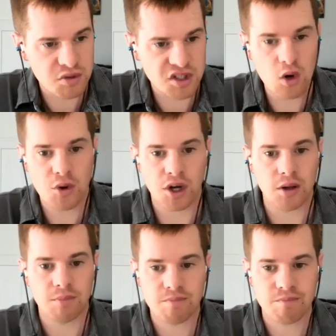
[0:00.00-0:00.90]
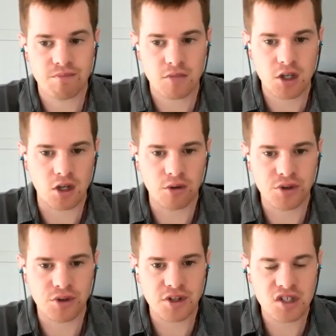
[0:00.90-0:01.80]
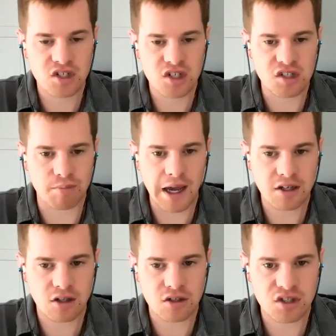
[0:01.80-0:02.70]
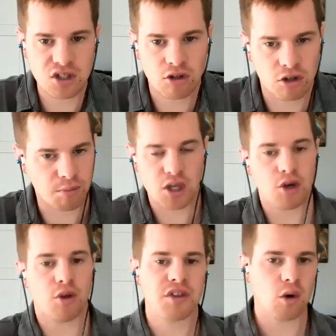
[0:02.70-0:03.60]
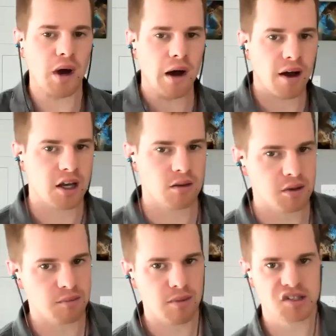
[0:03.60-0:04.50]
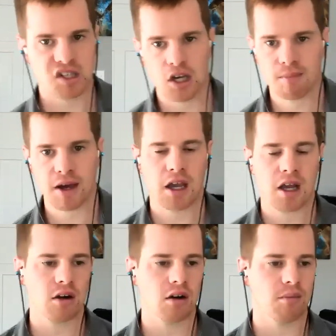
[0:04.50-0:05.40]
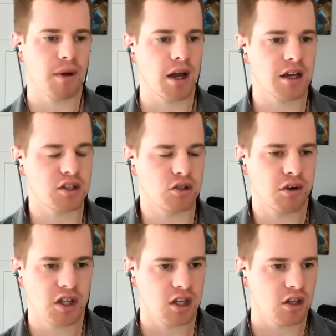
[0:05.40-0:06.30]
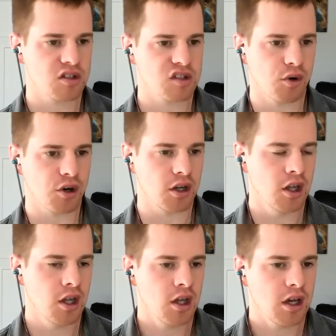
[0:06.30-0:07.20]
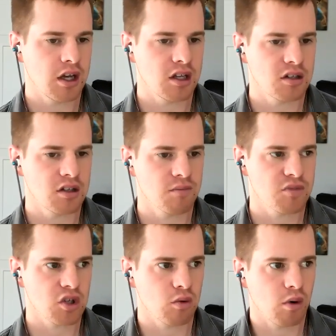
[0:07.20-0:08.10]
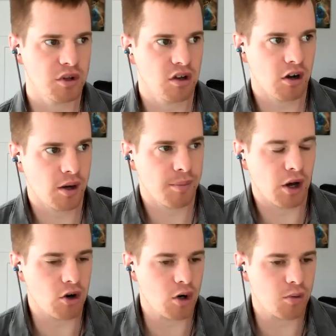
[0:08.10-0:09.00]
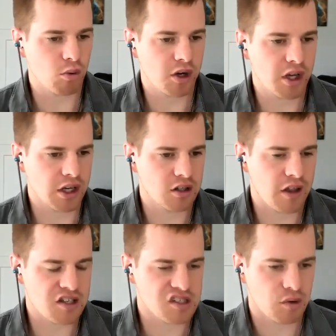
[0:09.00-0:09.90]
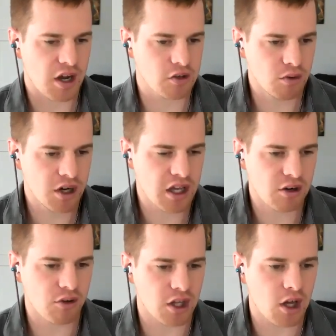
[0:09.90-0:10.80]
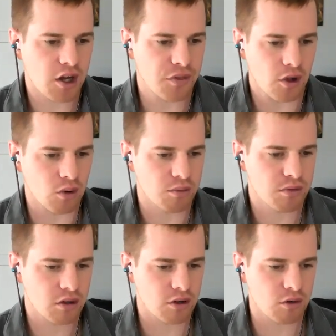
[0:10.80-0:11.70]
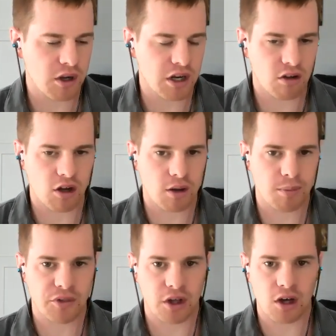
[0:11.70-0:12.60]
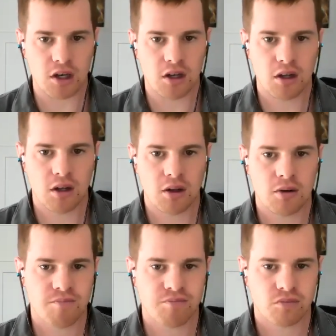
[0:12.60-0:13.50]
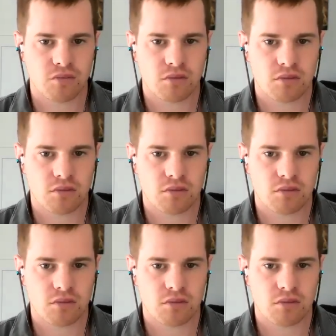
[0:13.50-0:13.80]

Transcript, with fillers: soda. You know, this is just bad because it's sugar, but you don't think, wow, I could be messing up my hair by drinking a soda. And so when we talk about herbs, we'll get into that soon. I do want to hit on the gut though. Are you ready to talk about the gut? Let's